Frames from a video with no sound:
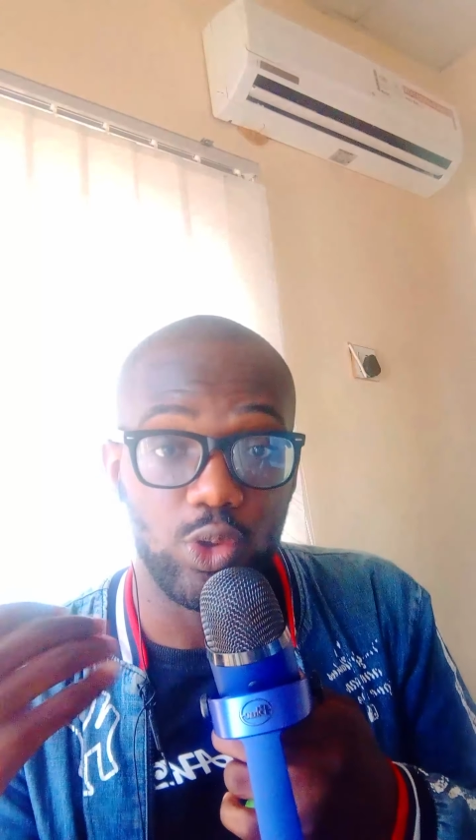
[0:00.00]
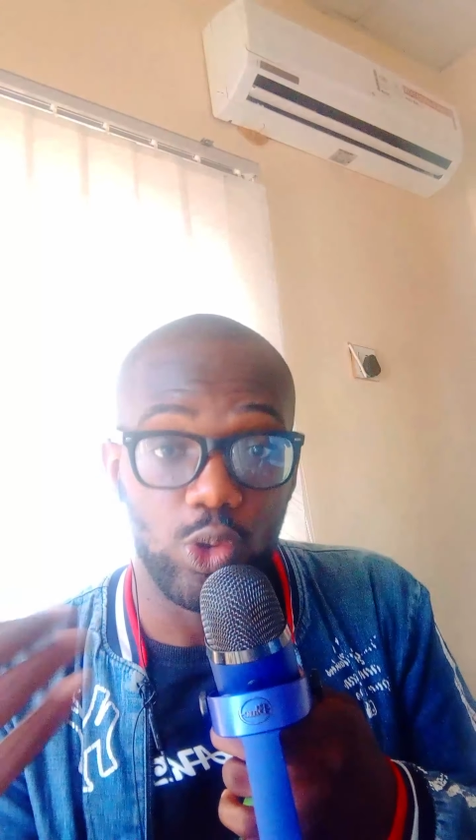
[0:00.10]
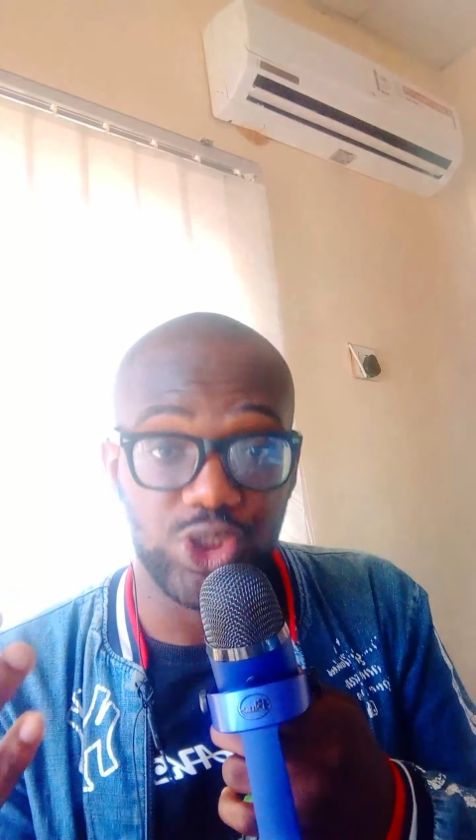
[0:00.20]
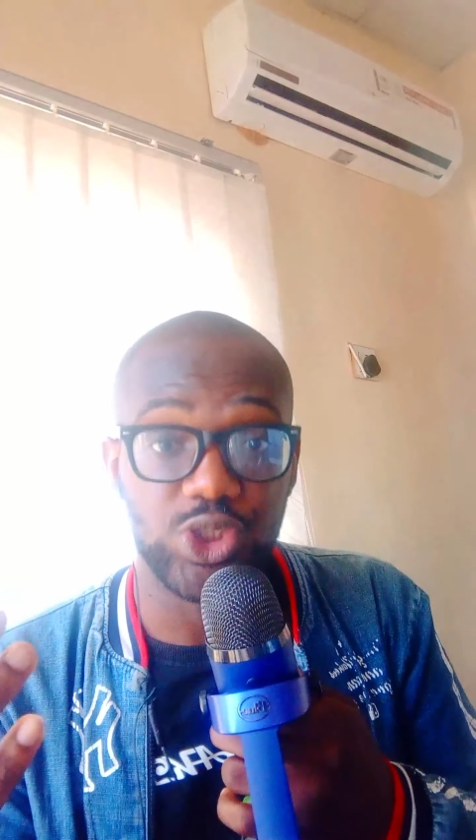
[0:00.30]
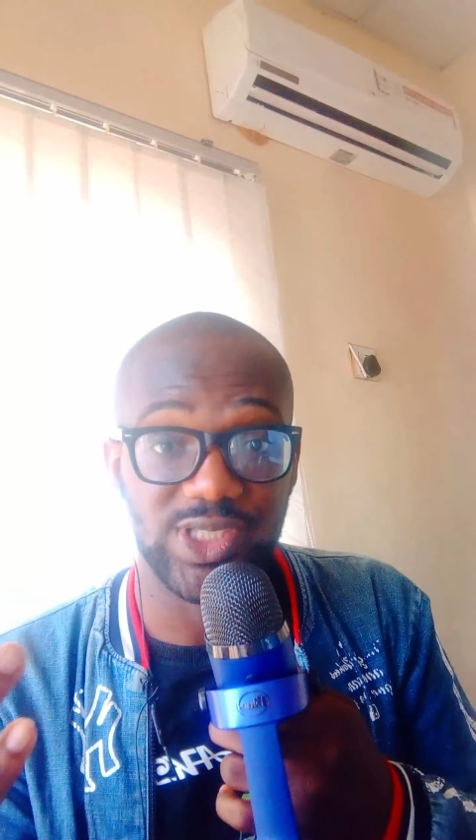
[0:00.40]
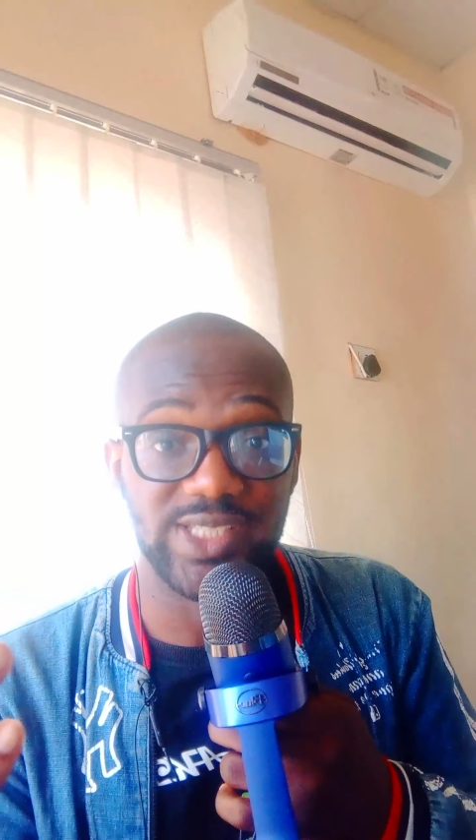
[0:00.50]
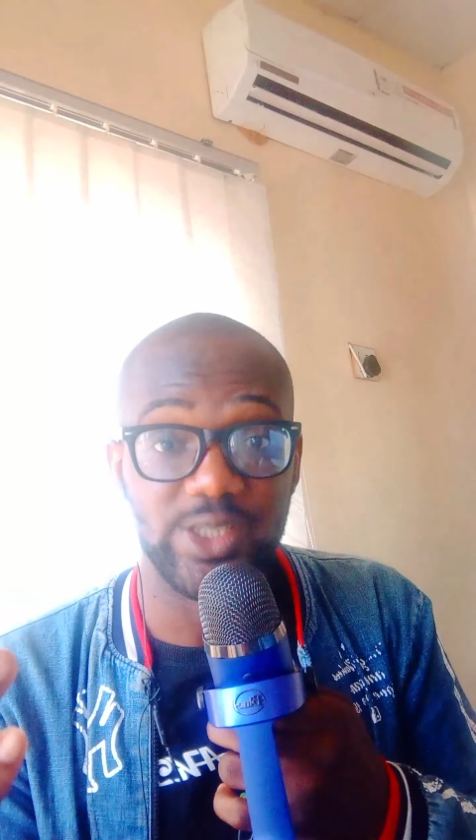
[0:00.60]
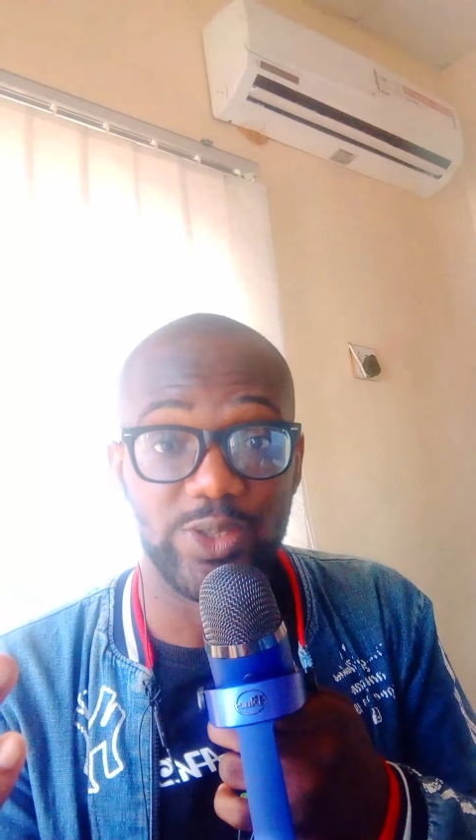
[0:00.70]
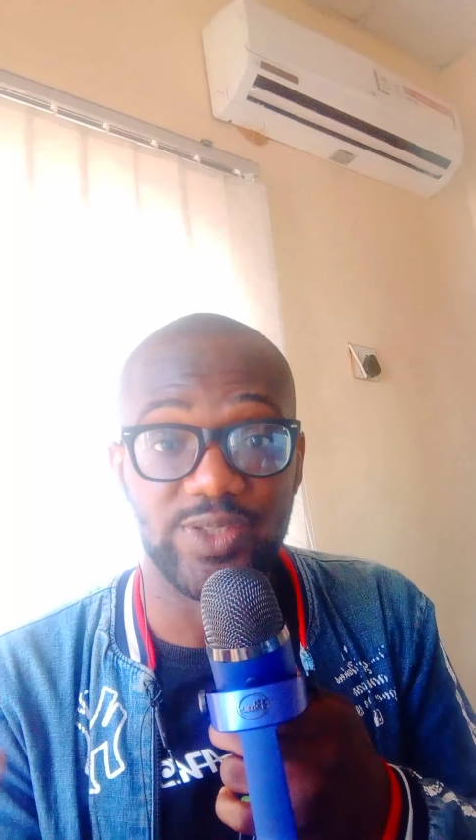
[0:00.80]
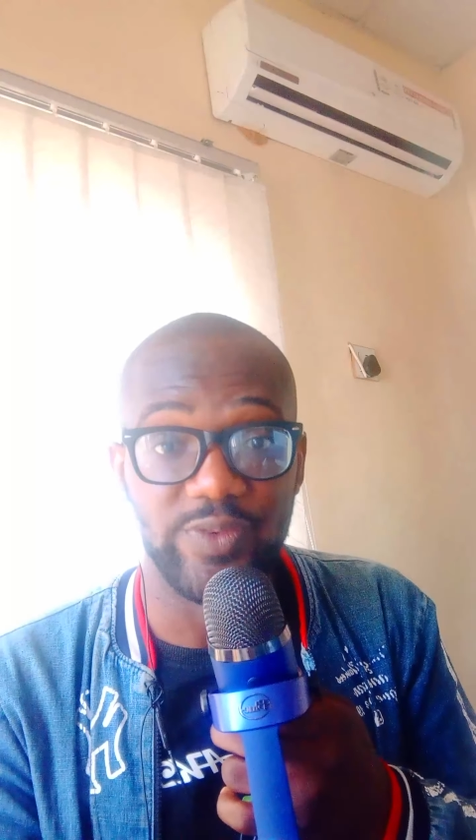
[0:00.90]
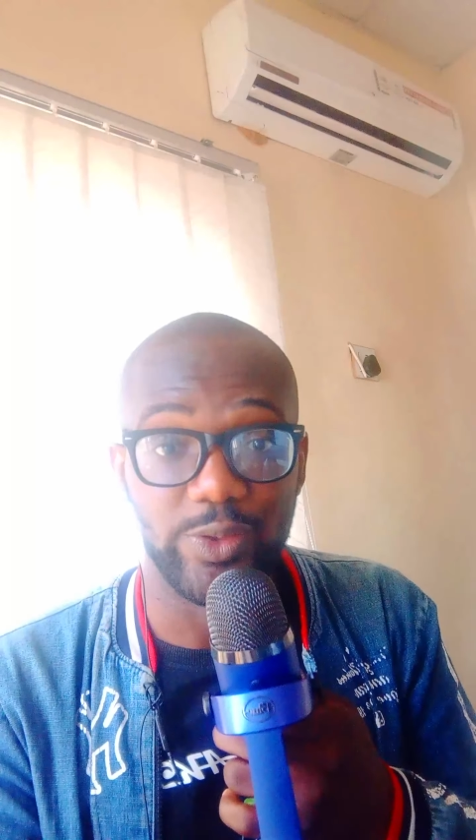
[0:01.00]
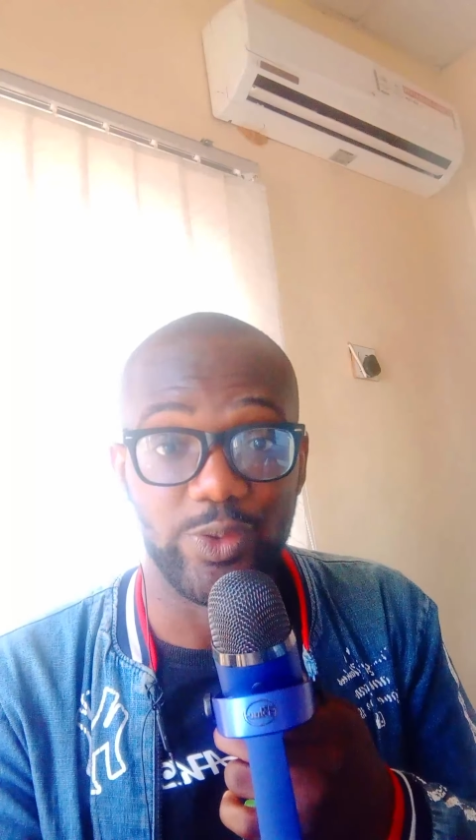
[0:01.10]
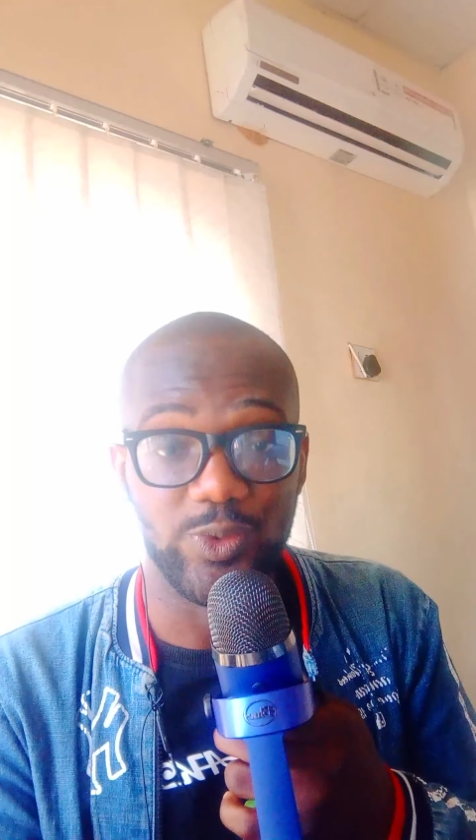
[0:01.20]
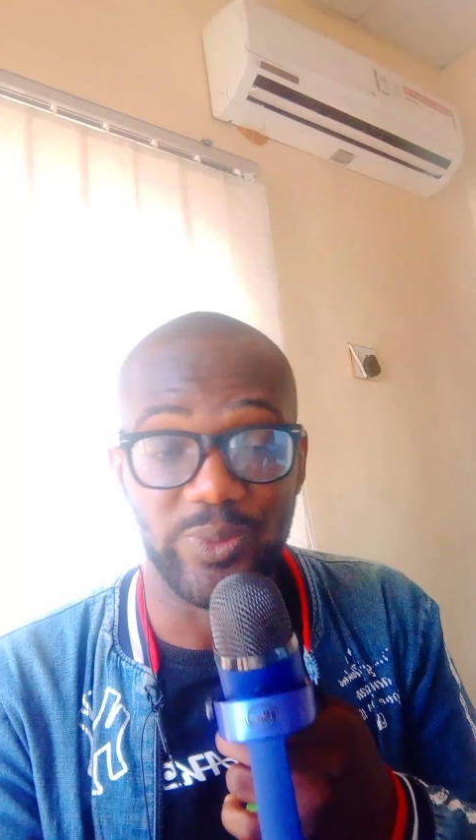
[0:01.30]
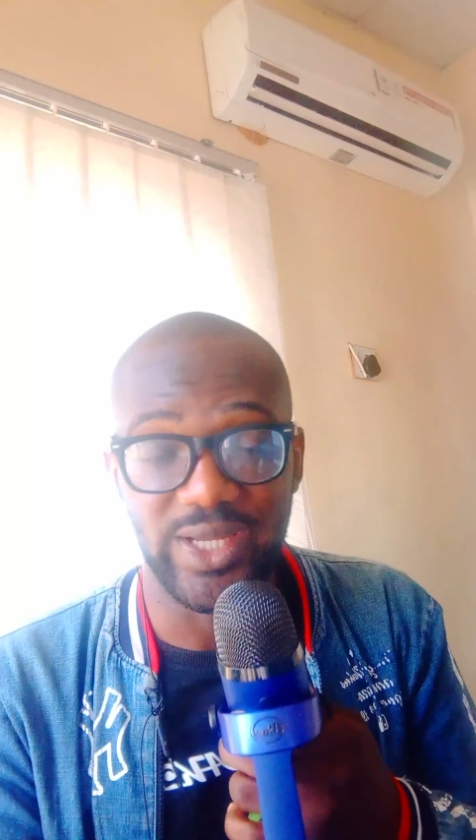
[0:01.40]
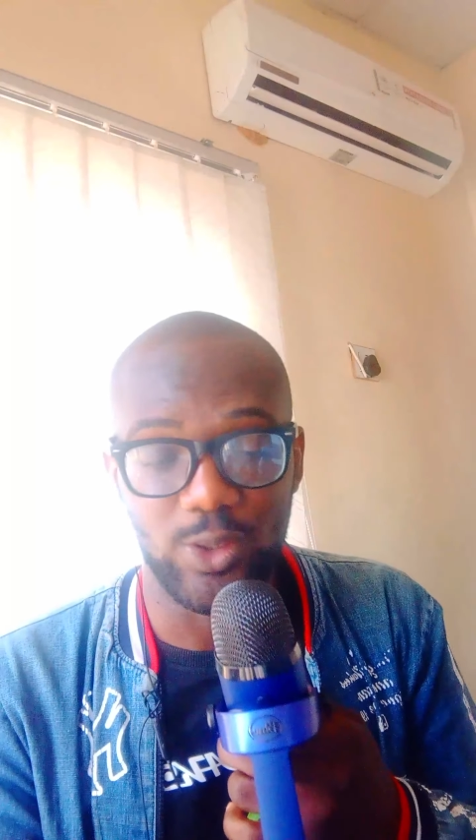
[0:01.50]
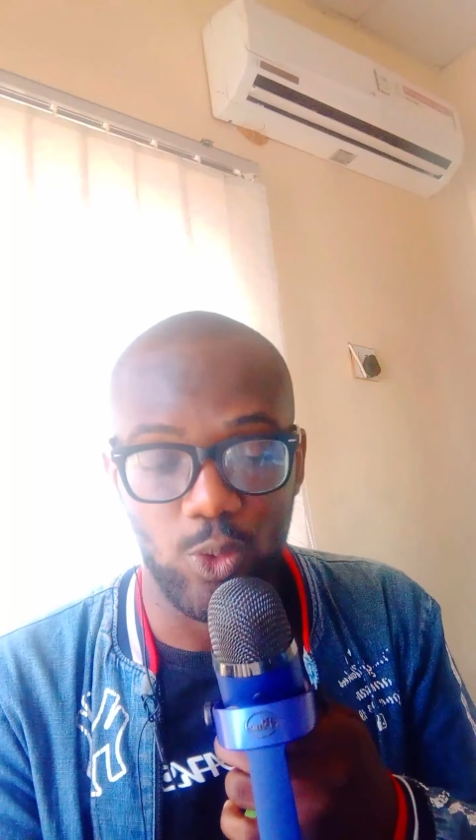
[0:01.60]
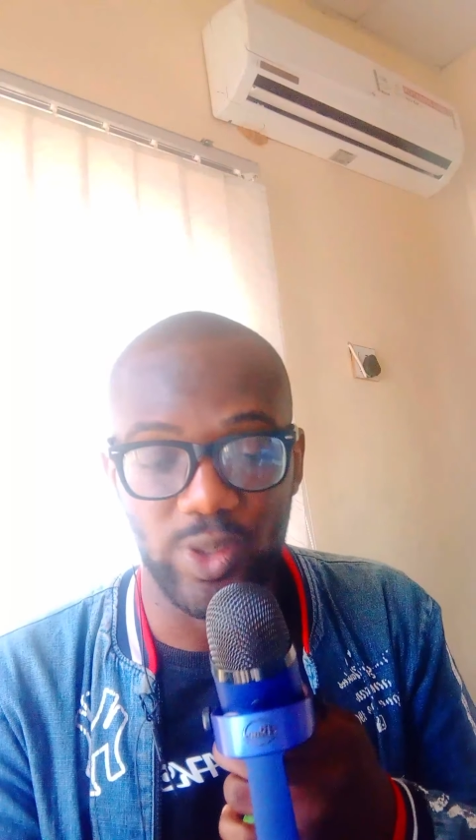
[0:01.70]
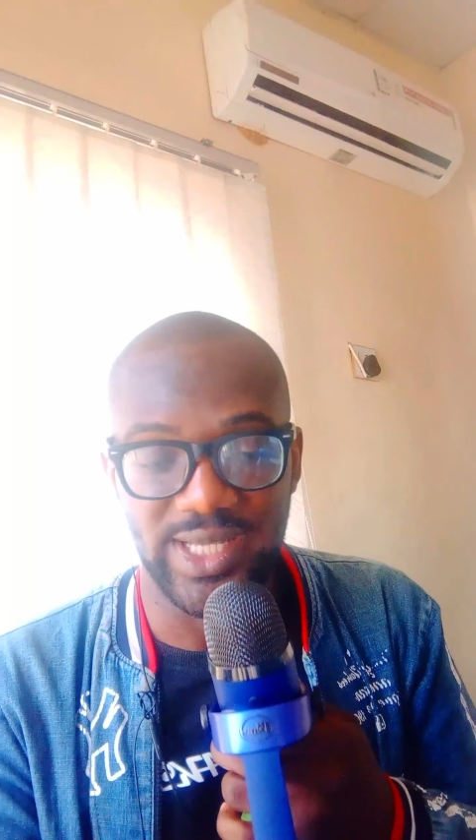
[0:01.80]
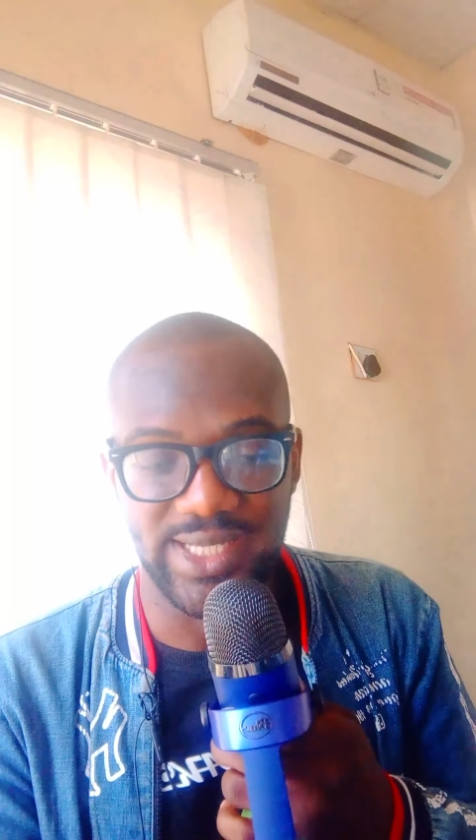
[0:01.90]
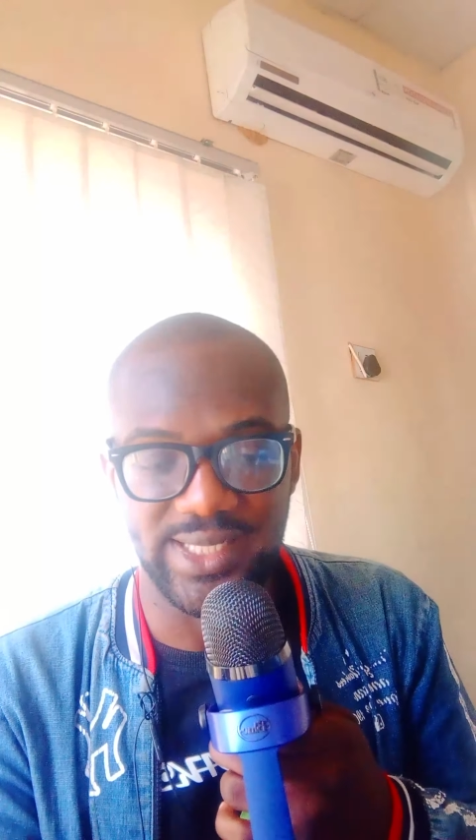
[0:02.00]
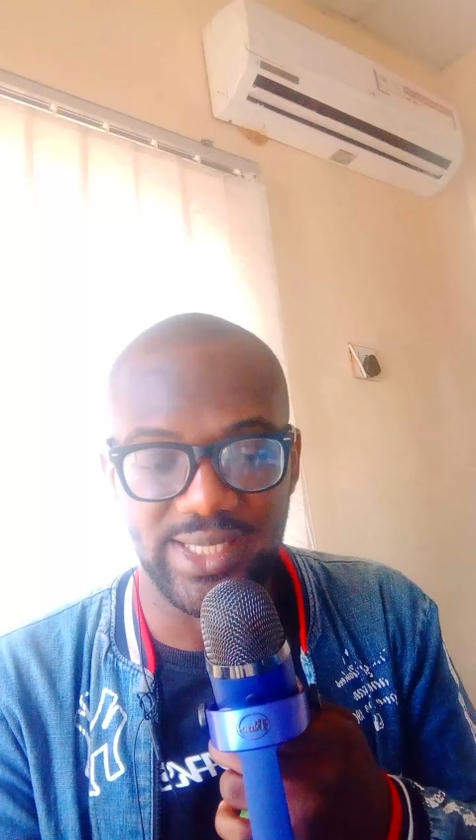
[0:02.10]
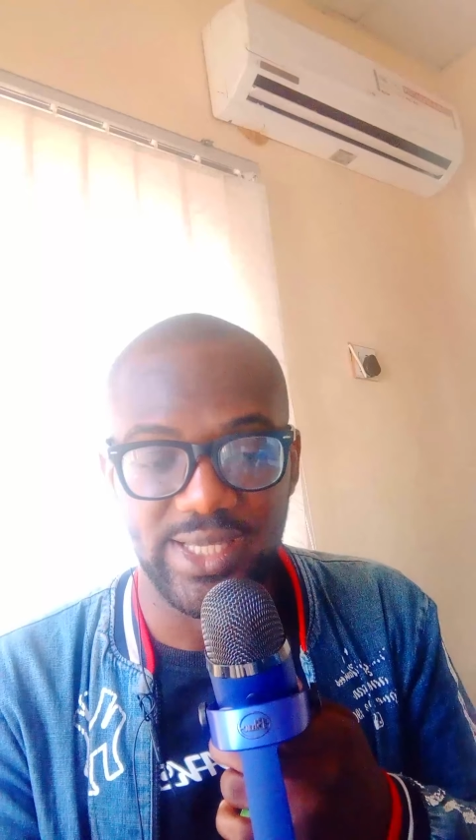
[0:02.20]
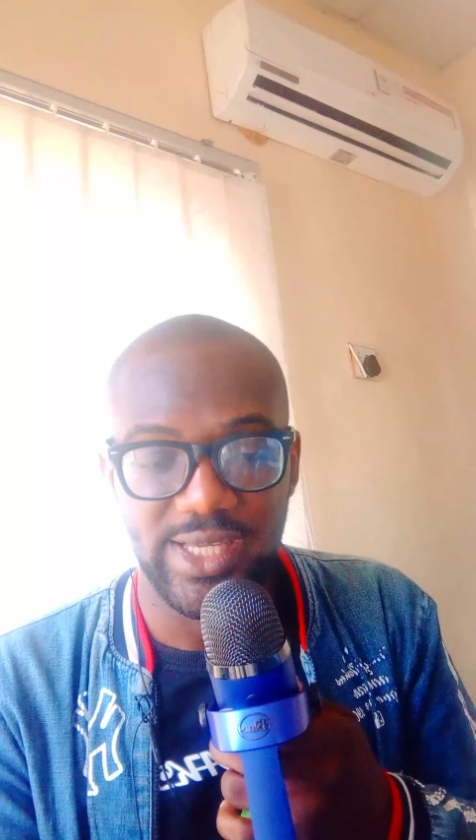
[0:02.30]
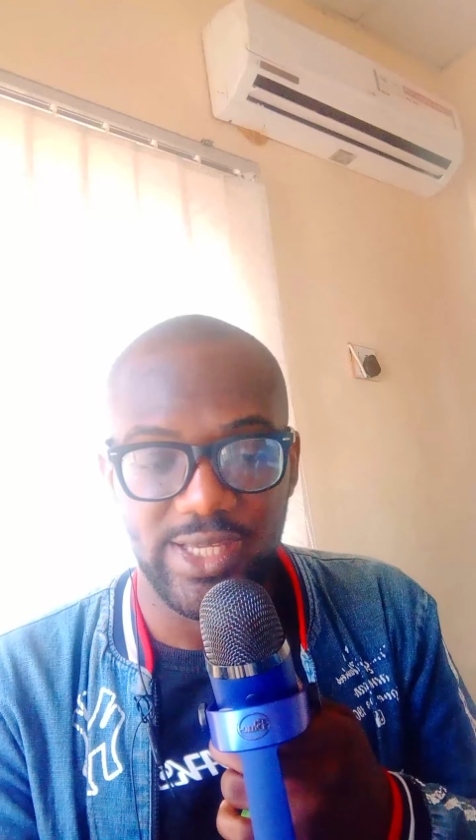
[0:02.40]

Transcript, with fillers: consciously tell yourself you're not going to buy coke that day